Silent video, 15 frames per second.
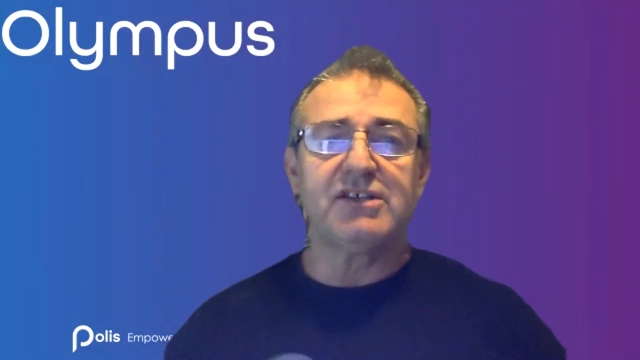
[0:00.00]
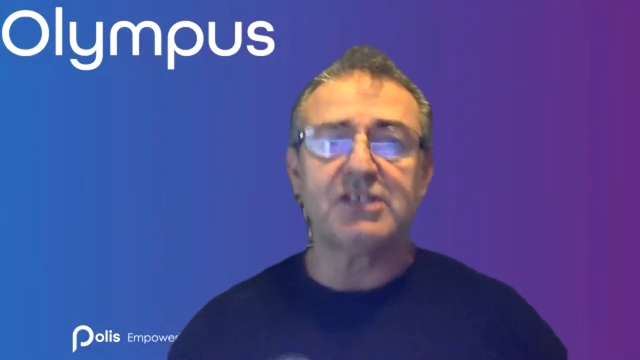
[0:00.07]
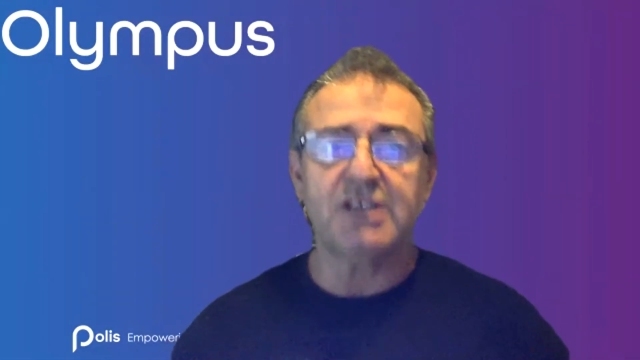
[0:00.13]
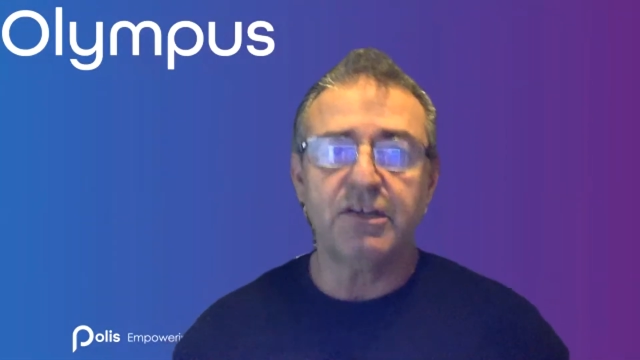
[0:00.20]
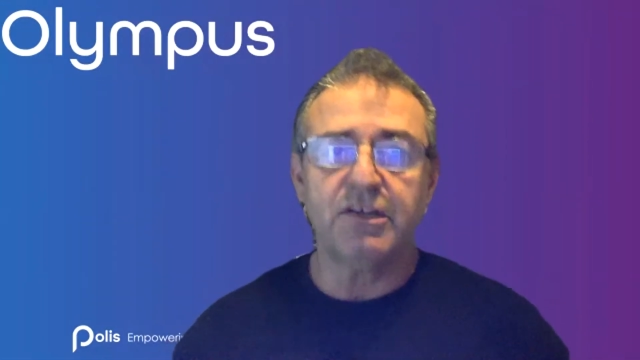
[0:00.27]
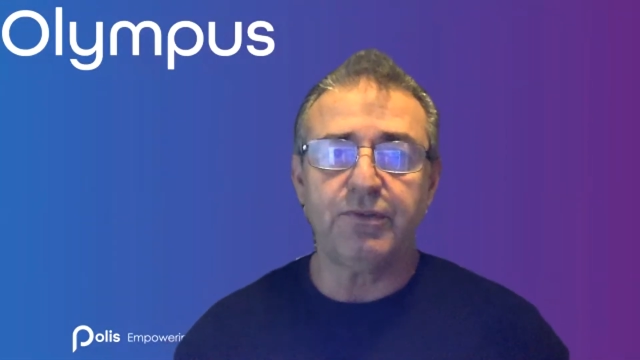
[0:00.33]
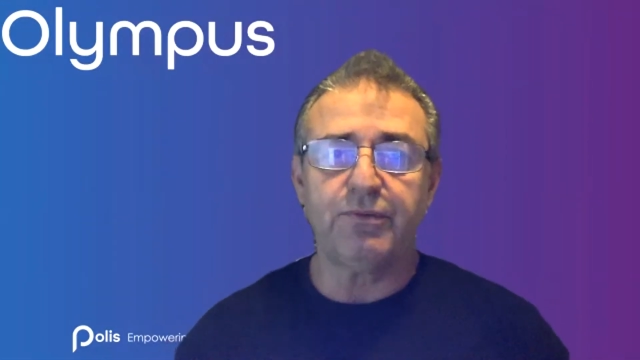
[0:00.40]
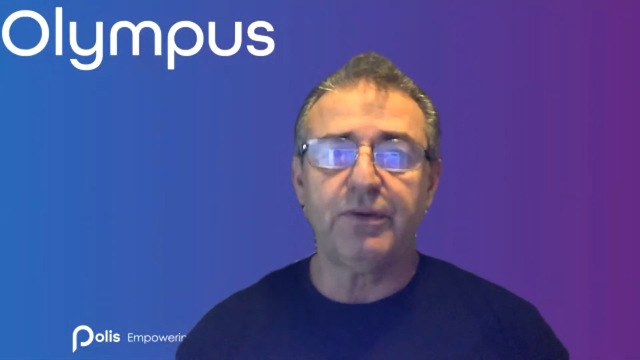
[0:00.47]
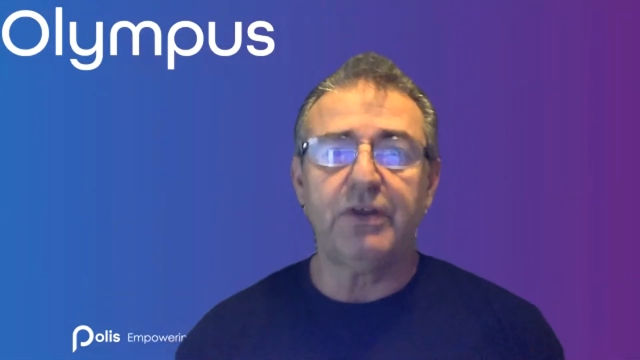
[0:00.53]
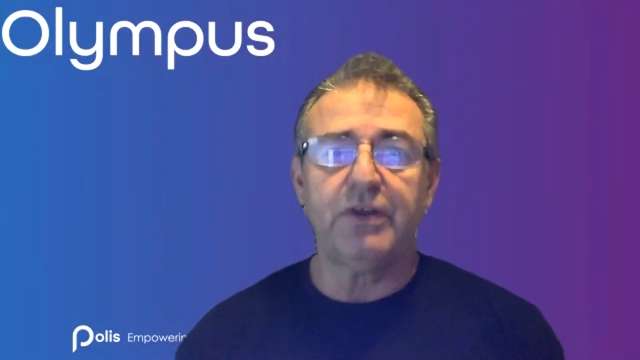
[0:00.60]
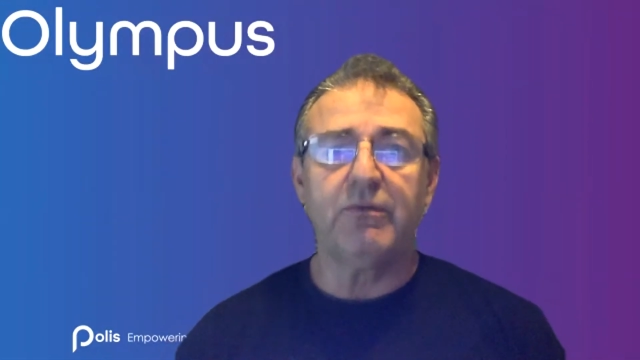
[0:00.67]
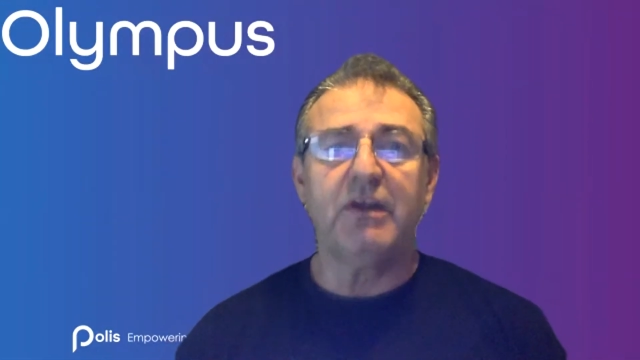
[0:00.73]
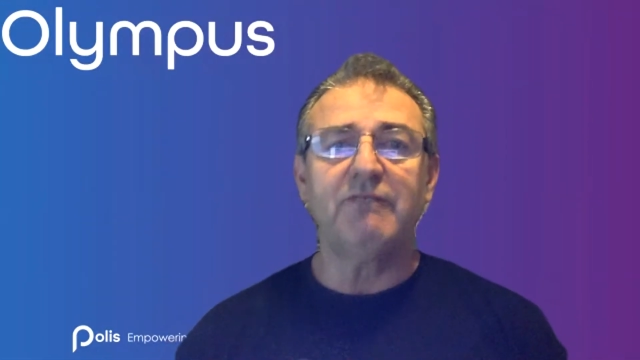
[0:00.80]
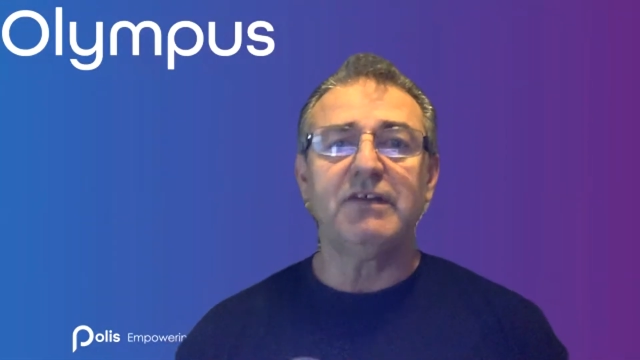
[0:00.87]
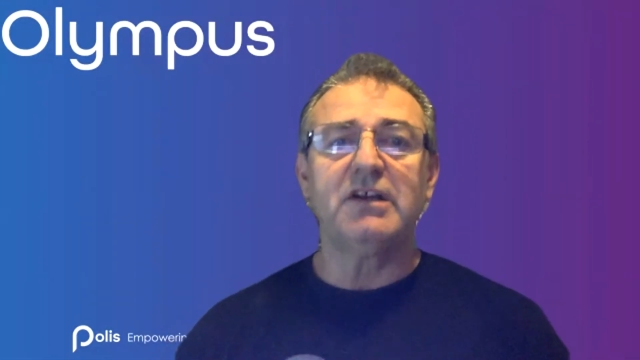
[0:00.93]
has done 3
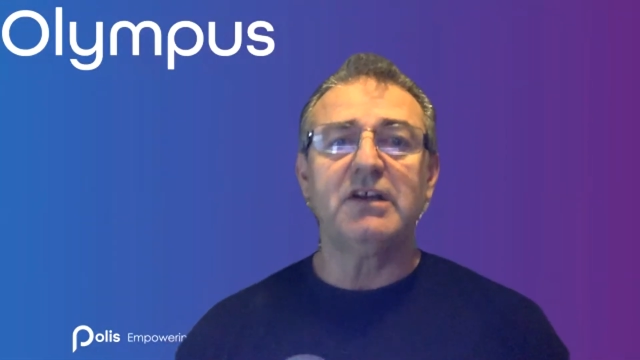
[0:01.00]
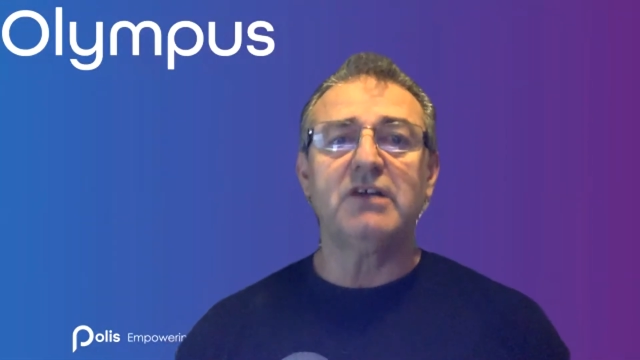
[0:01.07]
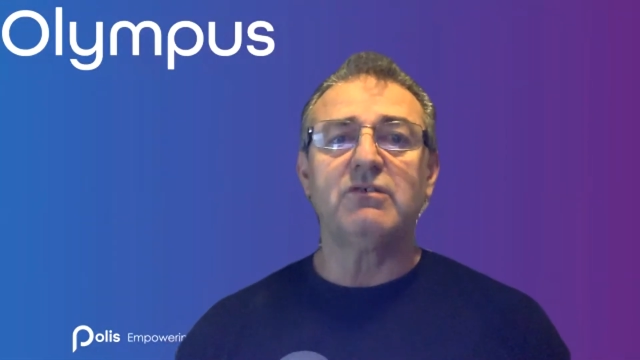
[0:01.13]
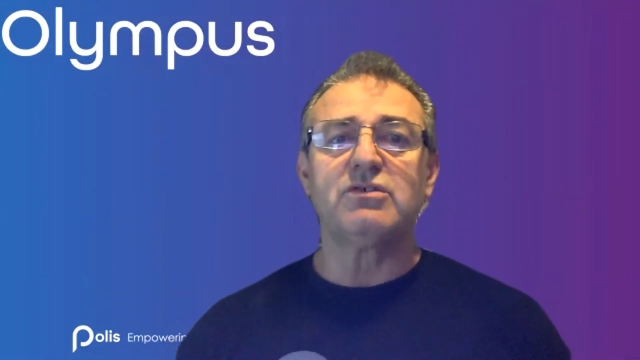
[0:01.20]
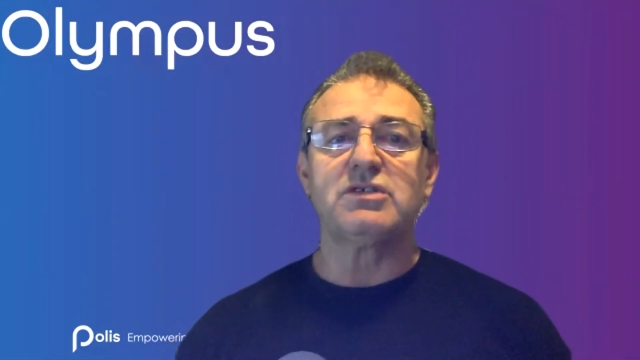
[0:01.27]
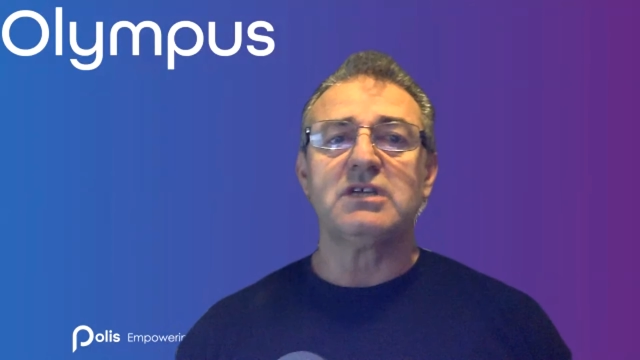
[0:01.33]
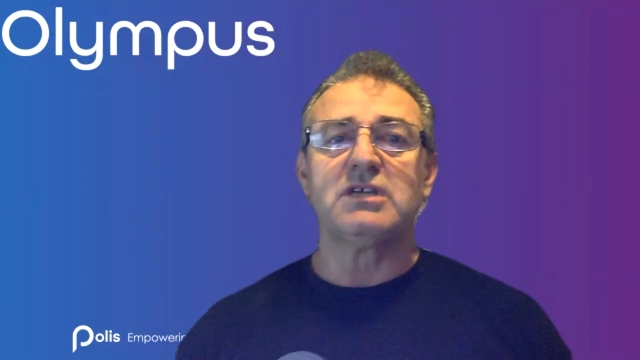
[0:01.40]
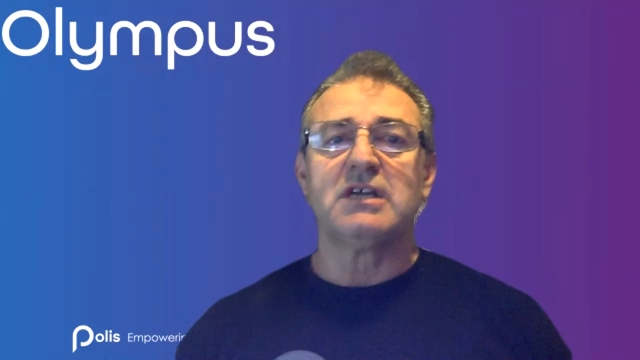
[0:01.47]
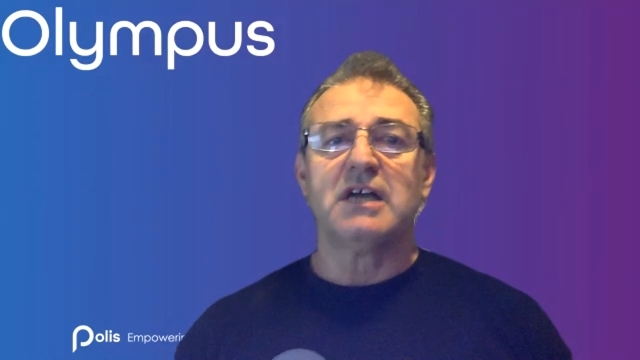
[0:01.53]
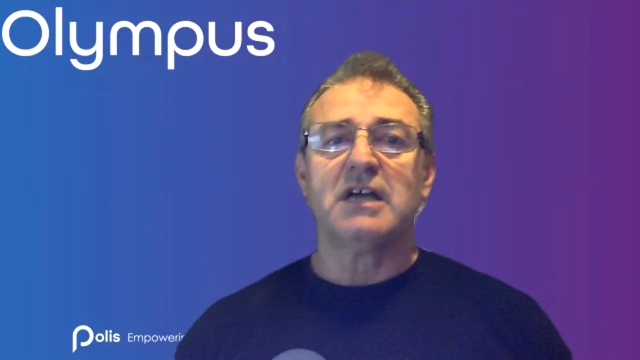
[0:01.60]
great videos